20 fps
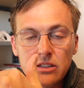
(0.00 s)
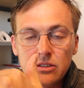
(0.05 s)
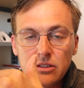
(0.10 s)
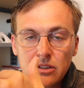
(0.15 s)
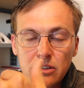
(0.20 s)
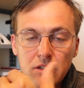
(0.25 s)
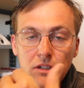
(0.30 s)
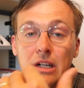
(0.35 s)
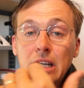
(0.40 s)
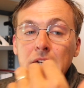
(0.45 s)
So
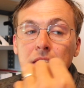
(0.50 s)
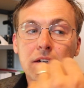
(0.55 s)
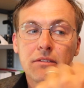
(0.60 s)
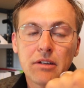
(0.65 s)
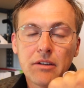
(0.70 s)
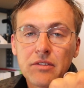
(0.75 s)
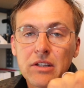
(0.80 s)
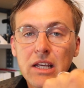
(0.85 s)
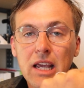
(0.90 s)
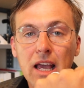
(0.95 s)
they're
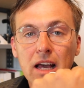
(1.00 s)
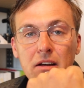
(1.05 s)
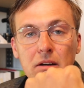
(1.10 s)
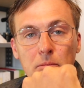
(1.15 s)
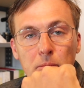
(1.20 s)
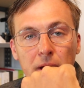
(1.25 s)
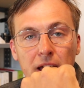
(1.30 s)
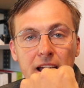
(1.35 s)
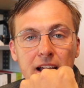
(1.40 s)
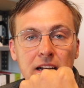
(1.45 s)

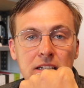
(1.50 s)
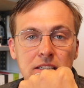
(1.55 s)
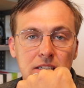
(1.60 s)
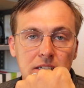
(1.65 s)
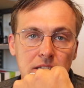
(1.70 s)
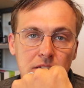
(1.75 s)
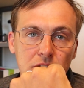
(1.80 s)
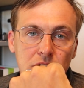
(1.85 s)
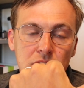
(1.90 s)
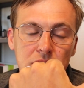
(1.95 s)
50-gallon bags on
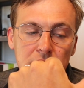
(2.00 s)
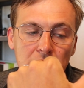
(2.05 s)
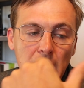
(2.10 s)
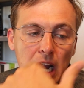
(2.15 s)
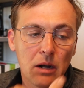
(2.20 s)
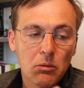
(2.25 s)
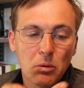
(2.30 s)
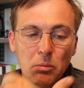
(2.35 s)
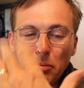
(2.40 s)
either side.